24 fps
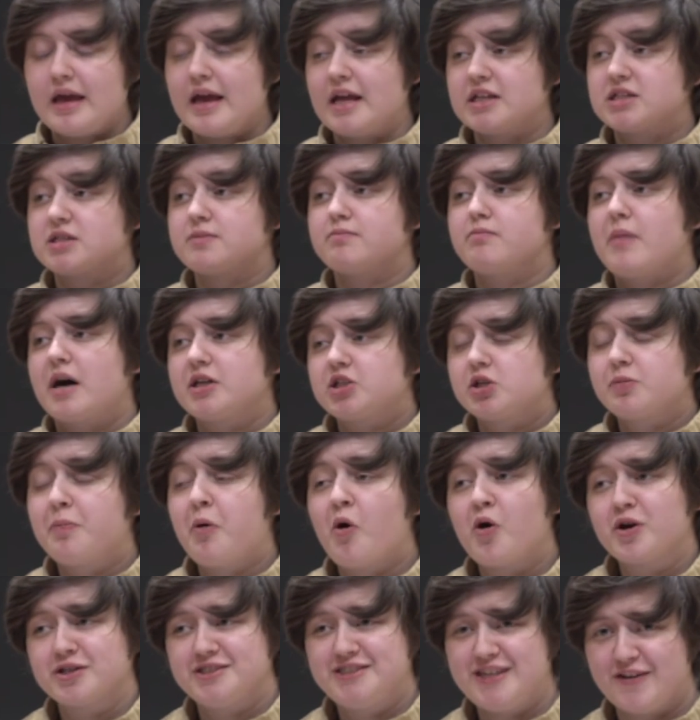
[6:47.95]
It's much
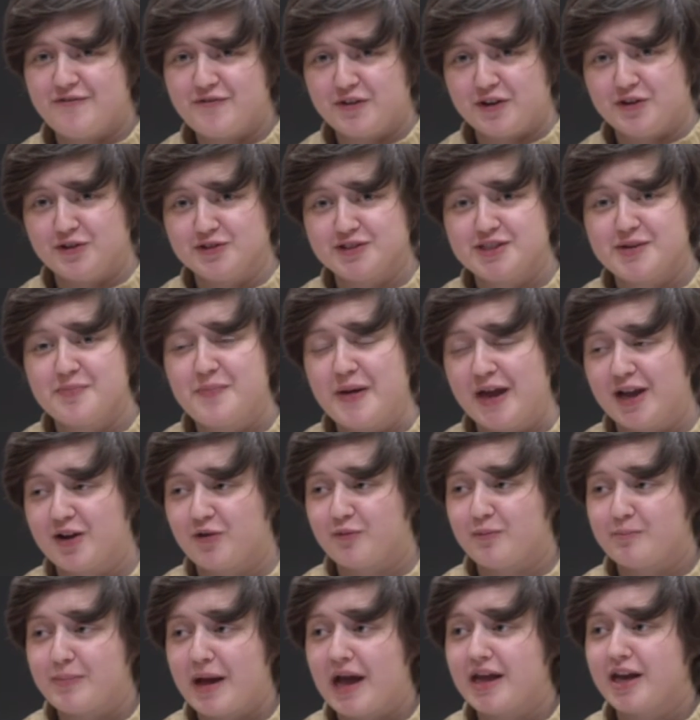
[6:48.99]
more difficult to pick a
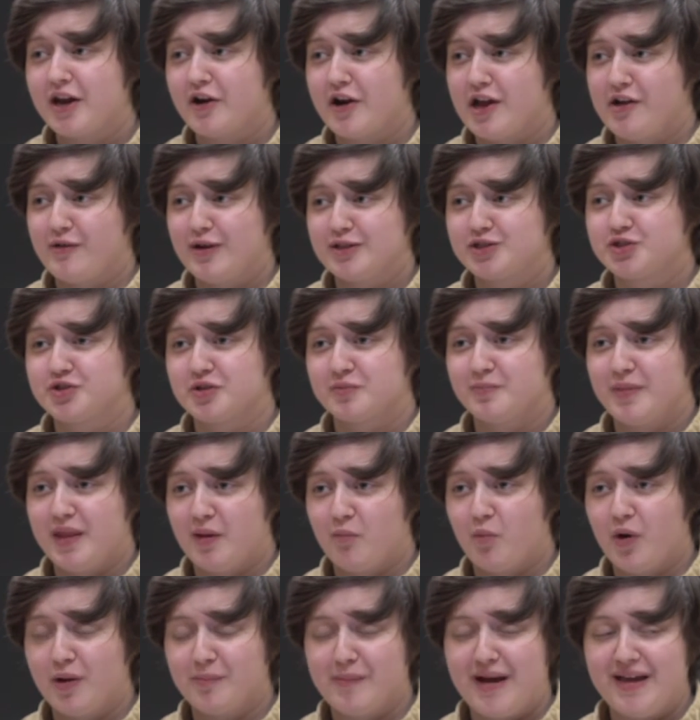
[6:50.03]
binary restroom
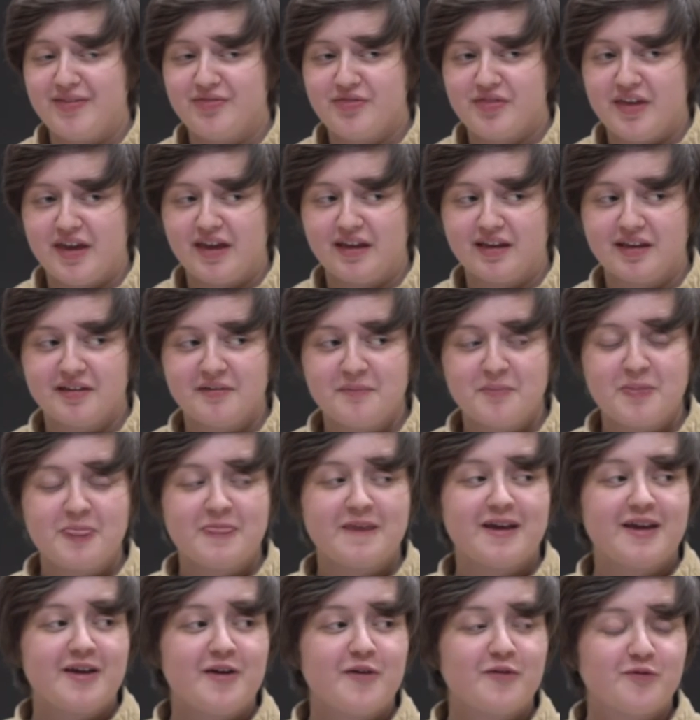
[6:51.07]
than one might think.
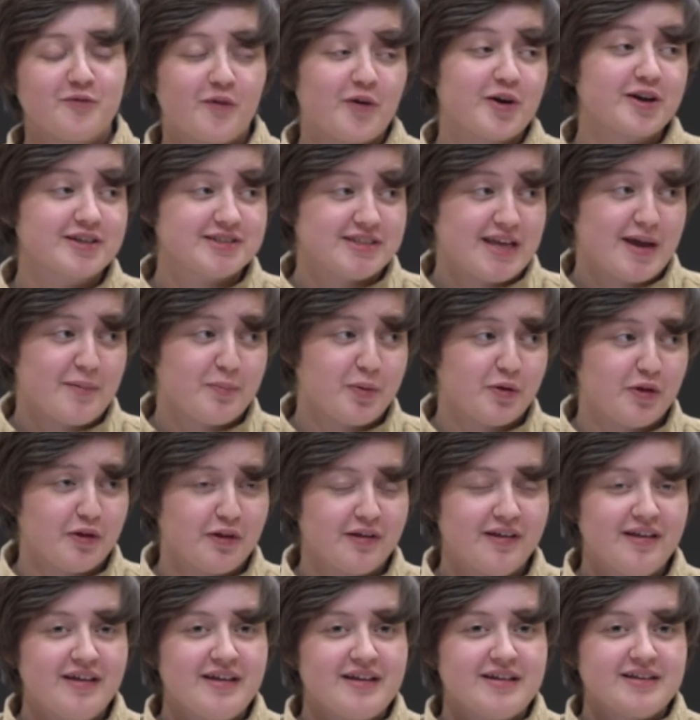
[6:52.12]
For
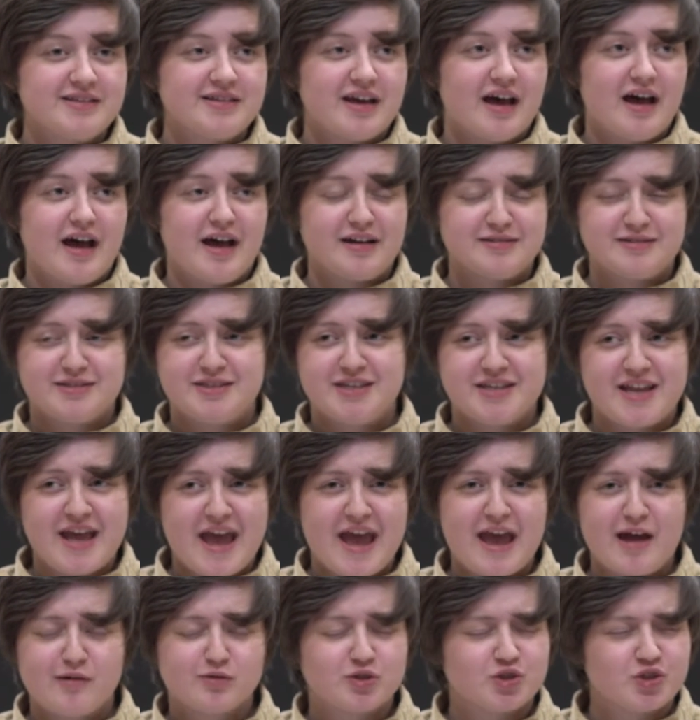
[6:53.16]
example,
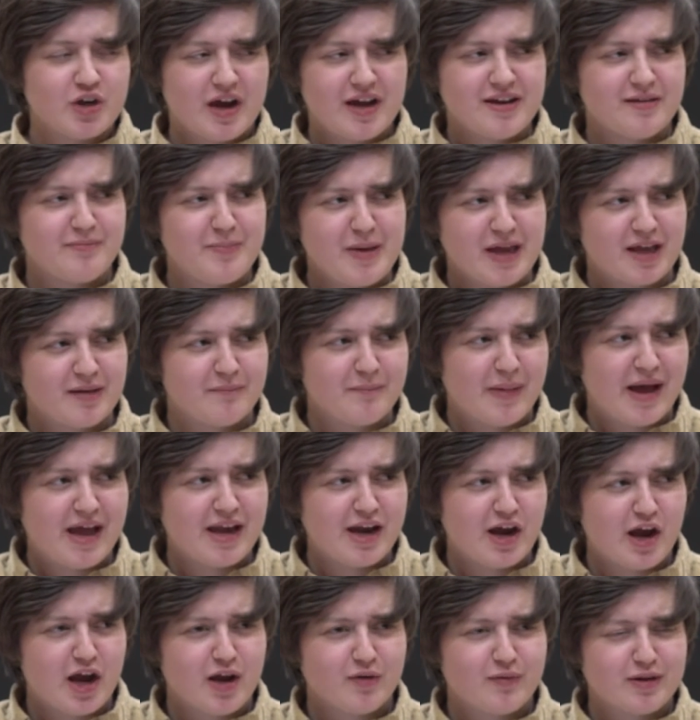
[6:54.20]
today I was trying to pick a
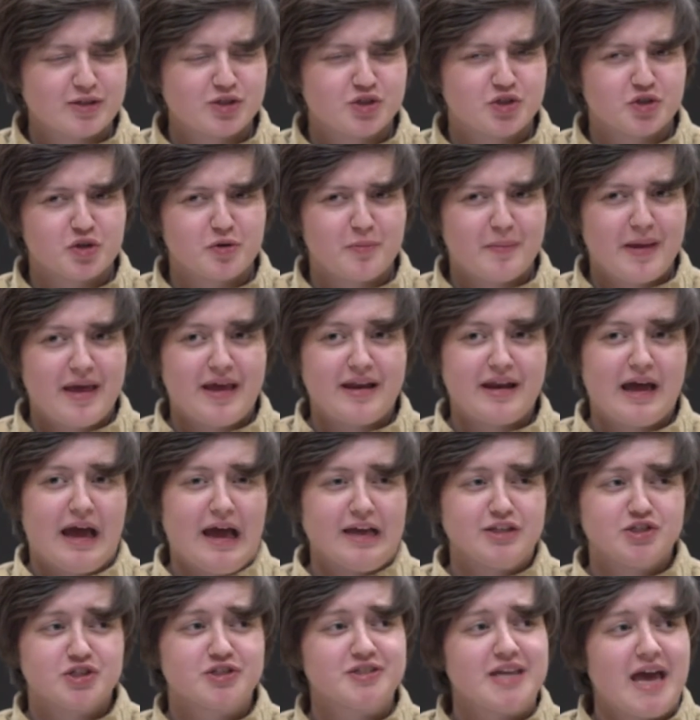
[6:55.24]
binary restroom and
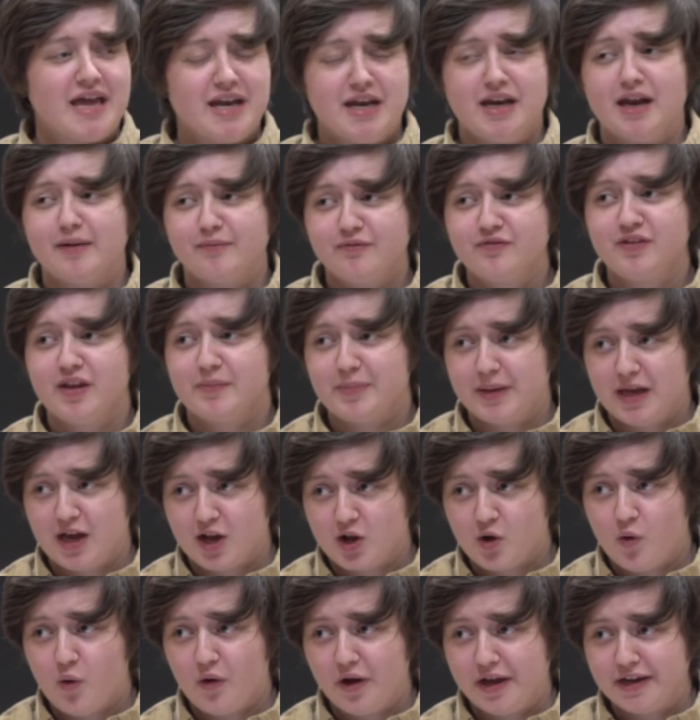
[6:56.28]
I just ended up flipping a
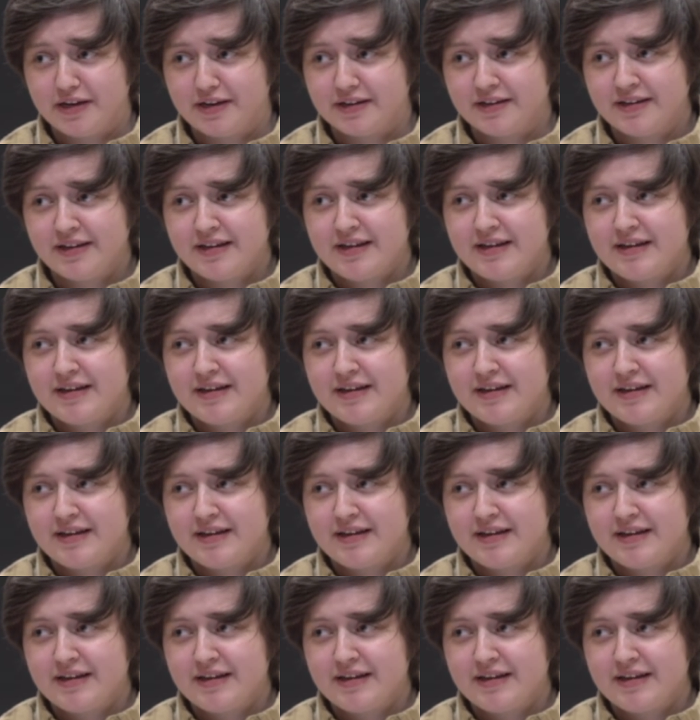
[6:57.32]
coin.